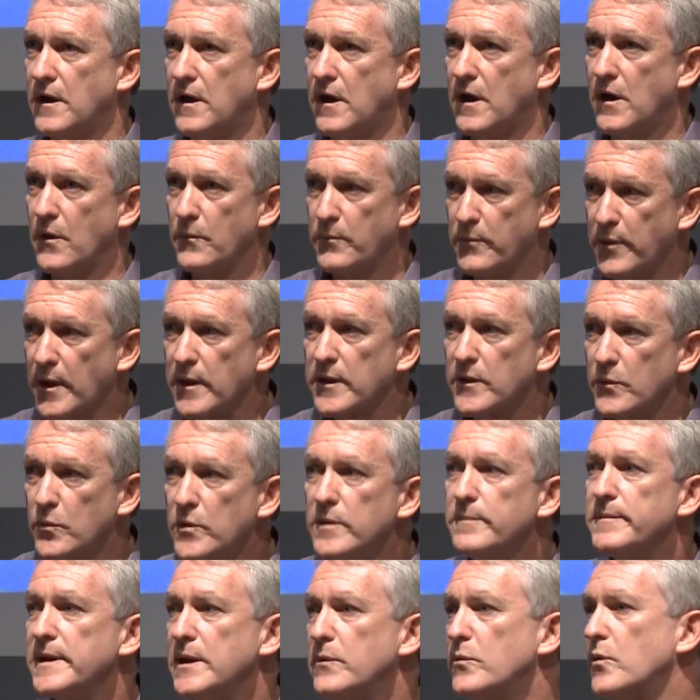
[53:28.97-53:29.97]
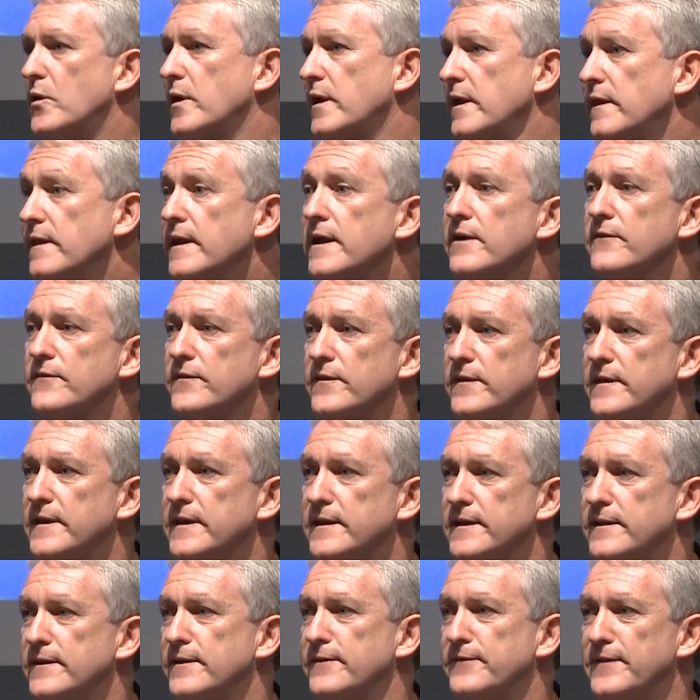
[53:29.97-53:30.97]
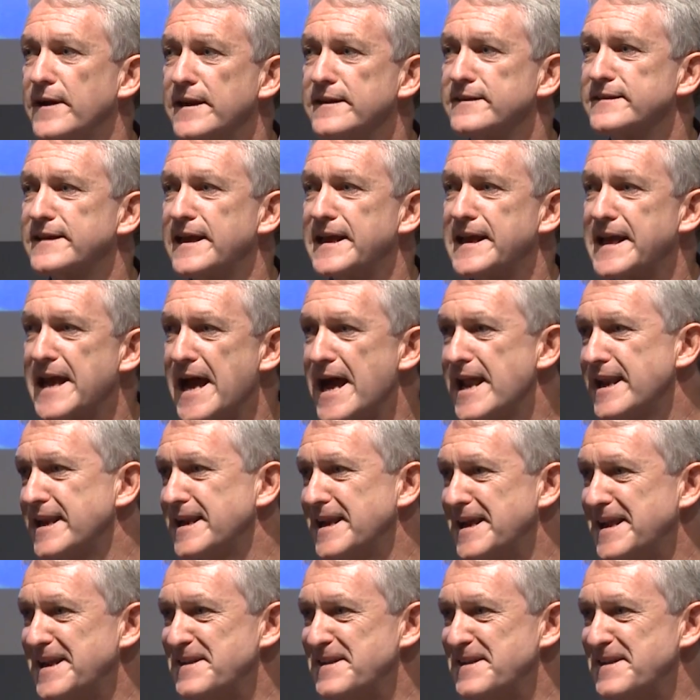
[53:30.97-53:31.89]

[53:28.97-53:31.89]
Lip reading: probably wouldn't be working there if the funds get cut.